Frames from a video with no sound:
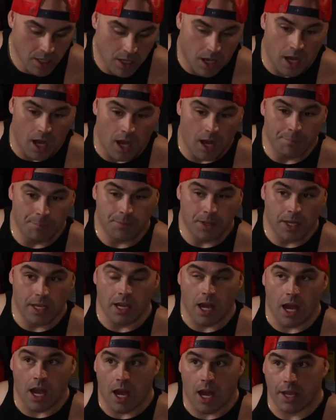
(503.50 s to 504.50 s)
um,
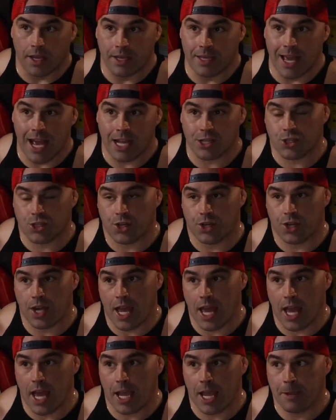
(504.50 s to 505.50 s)
uh,
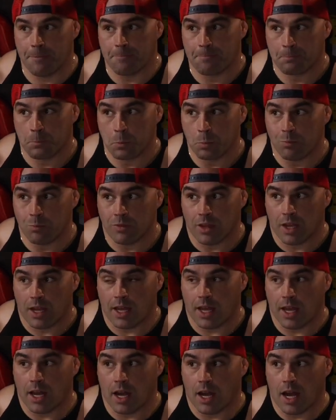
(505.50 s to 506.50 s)
yesterday
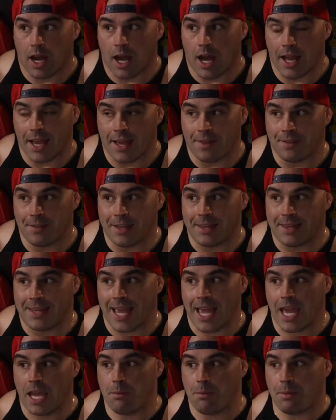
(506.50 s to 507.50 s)
uh, and the
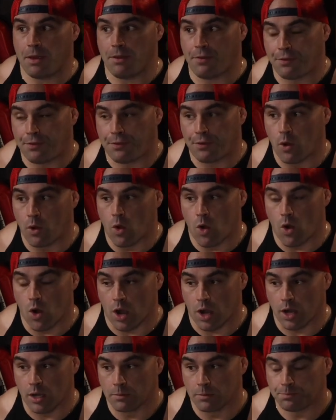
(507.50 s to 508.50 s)
day
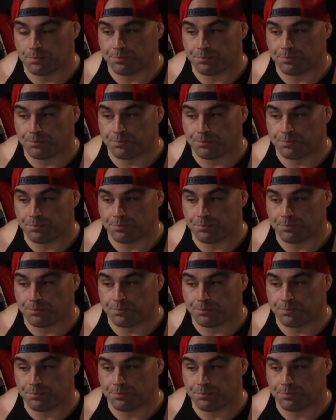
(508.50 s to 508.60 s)
before,